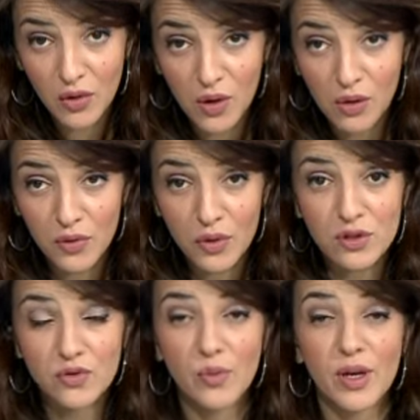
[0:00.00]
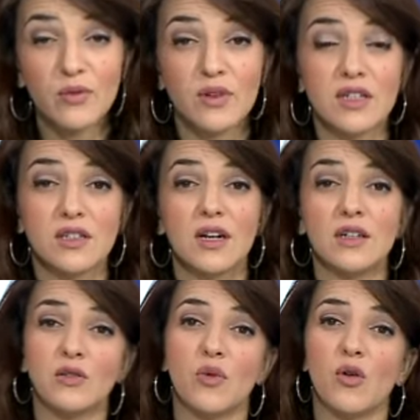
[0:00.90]
you, our viewers, for being with us
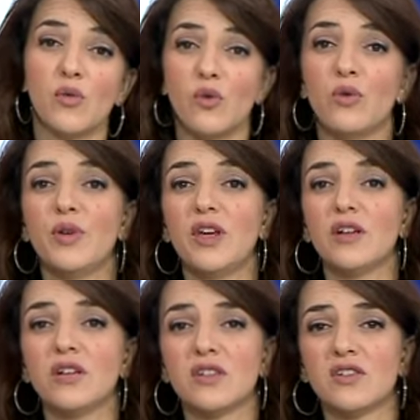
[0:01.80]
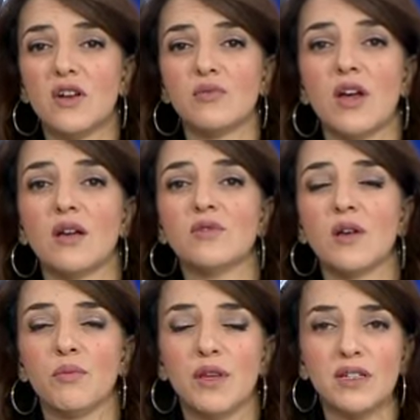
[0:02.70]
tonight. Tomorrow we will be here at the same time,
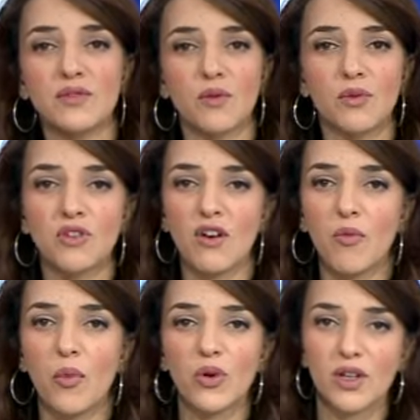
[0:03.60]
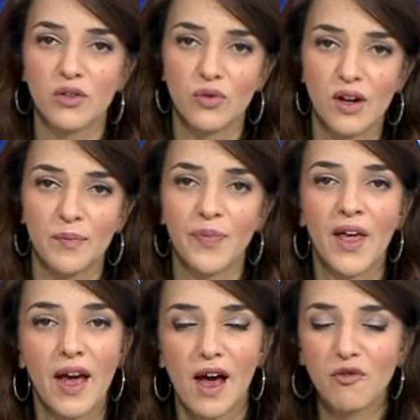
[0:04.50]
same place, from the Jaffa Port, Israel.
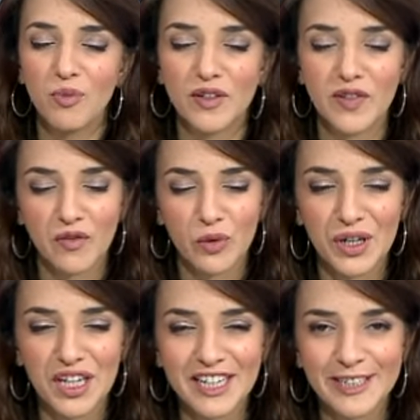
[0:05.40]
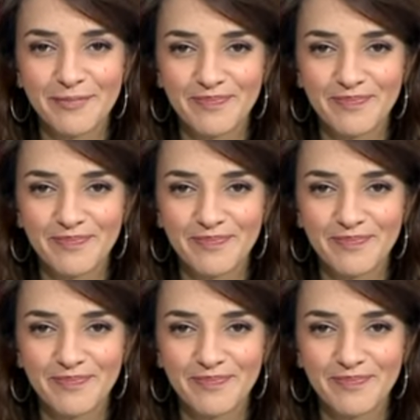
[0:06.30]
Have peace. Have a great night.